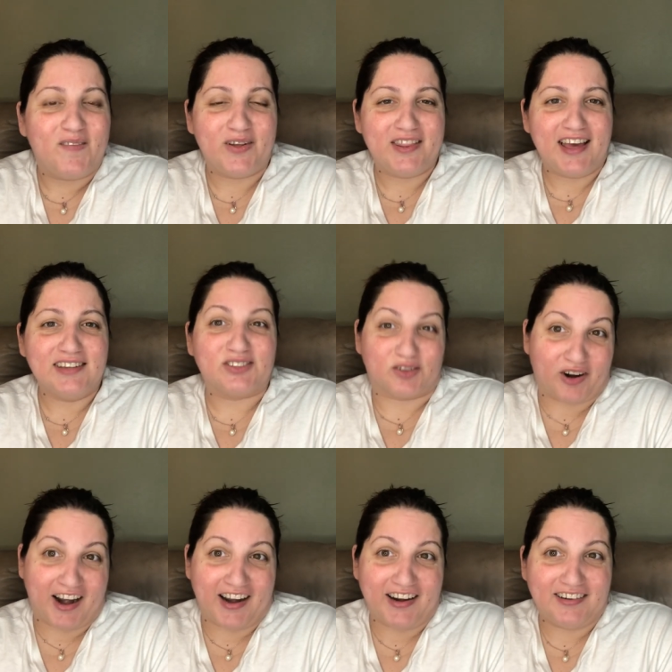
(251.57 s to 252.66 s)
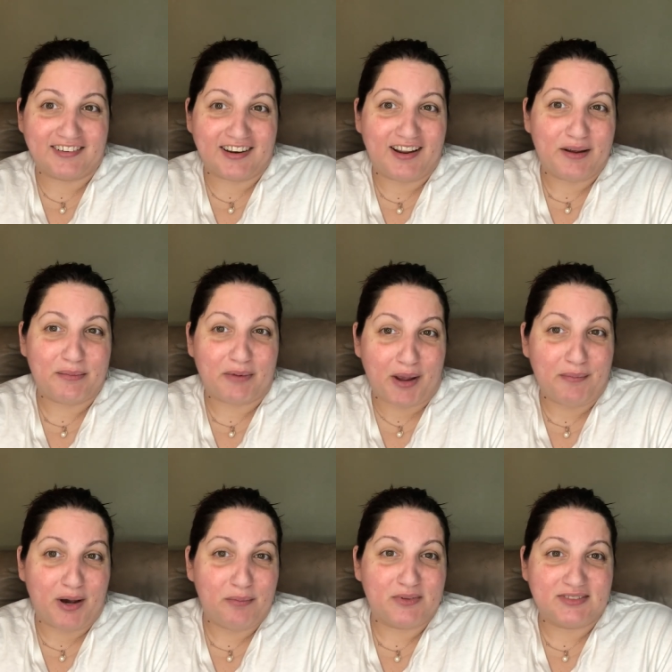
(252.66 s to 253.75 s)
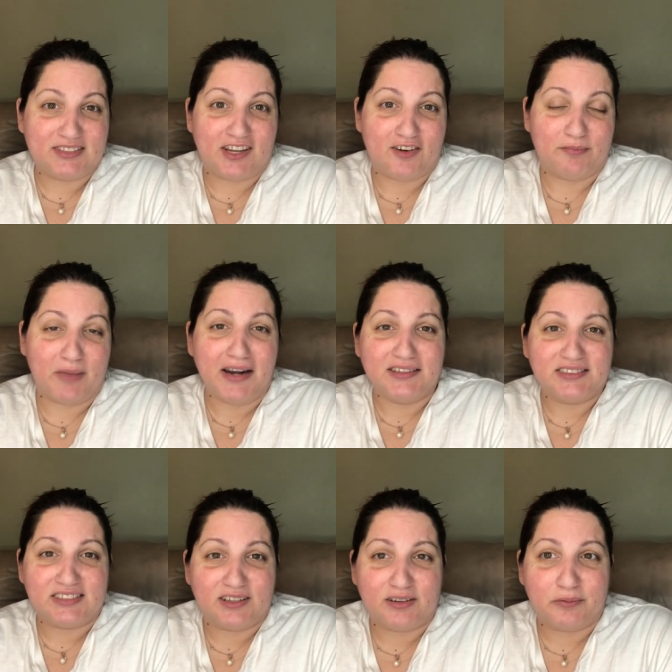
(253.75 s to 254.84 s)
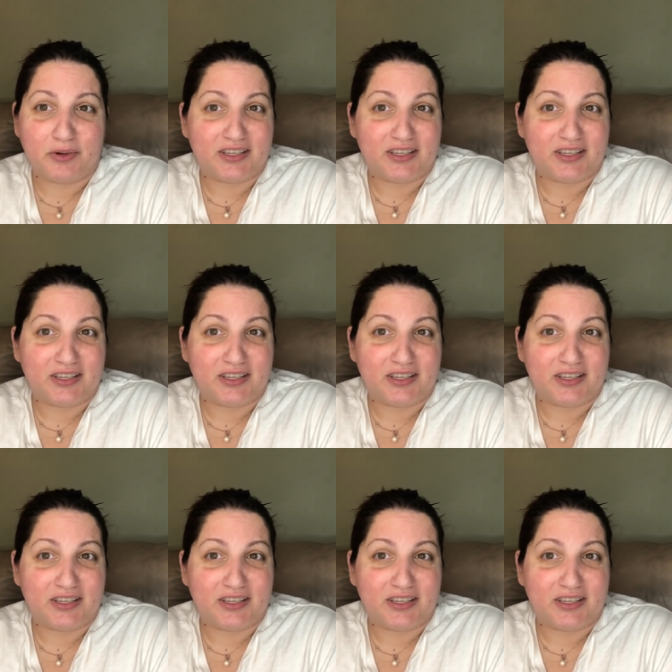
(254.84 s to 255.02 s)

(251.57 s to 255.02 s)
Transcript: well, that's great. I'm almost out of medicine.